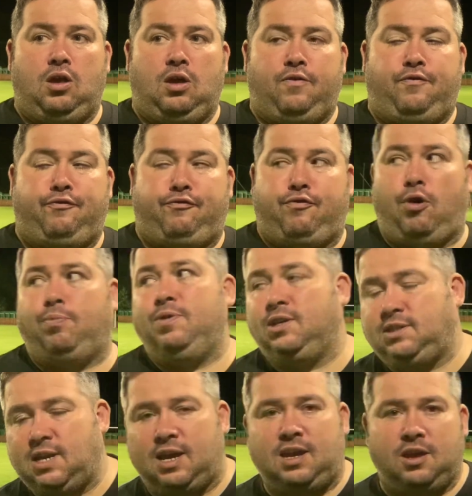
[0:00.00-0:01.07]
from the
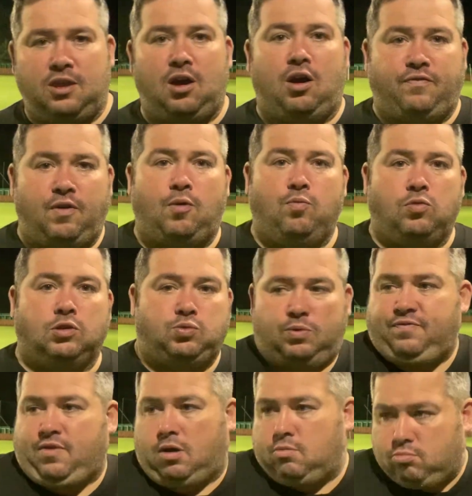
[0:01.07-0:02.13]
second half onwards,
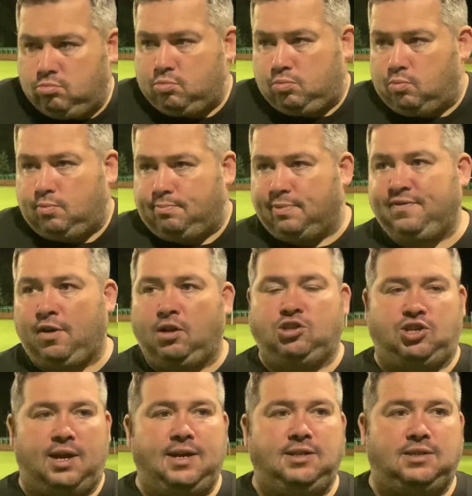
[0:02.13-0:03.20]
we've got to
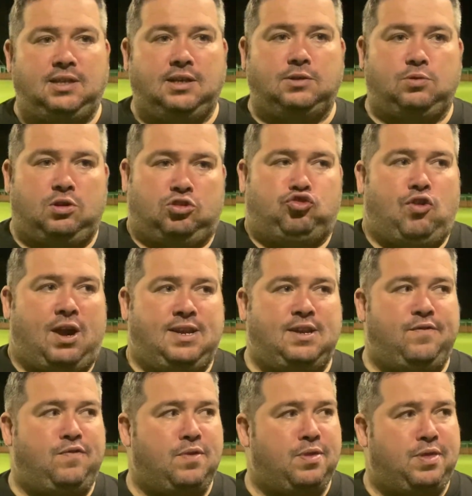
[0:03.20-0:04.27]
change things. We've got to try
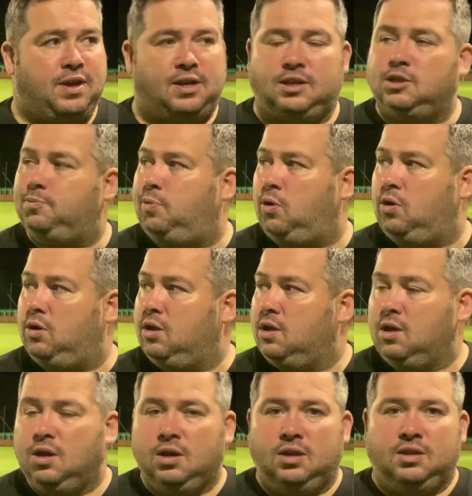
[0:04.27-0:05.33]
different things, but
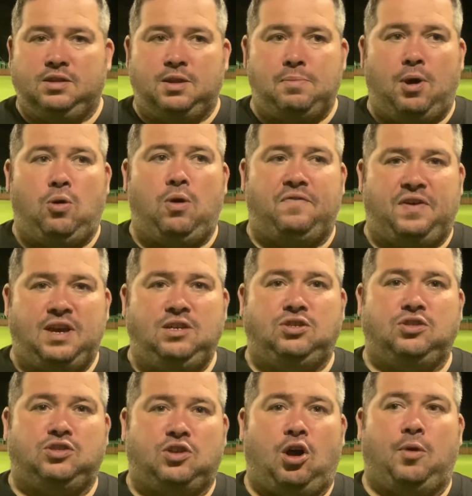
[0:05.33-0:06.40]
the
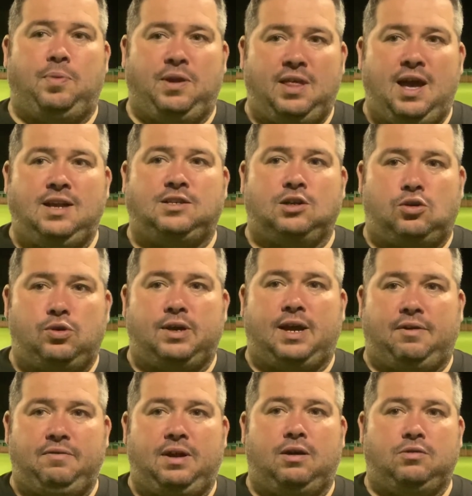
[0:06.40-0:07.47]
motivation's got to be there to go and
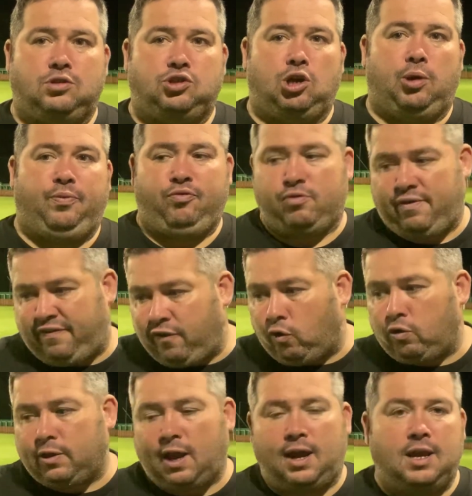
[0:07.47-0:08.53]
carry out the job for a full
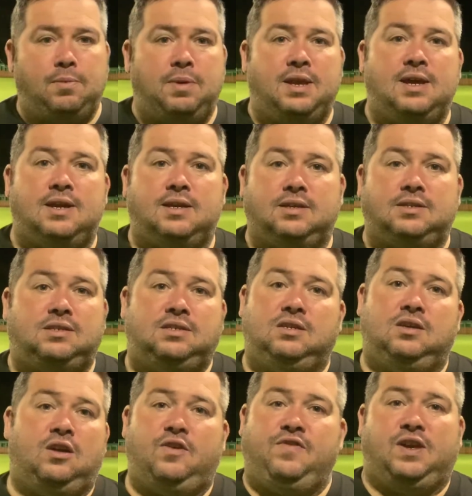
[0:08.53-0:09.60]
90 minutes
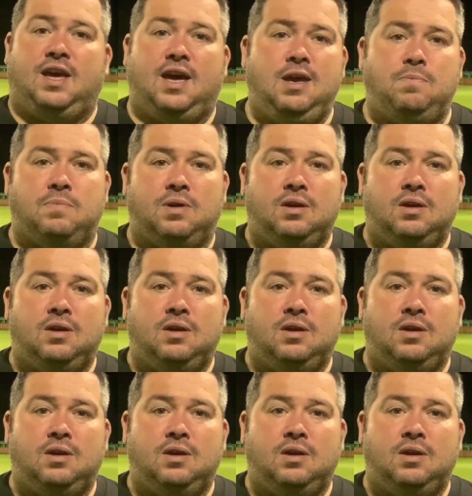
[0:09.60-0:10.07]
of a game.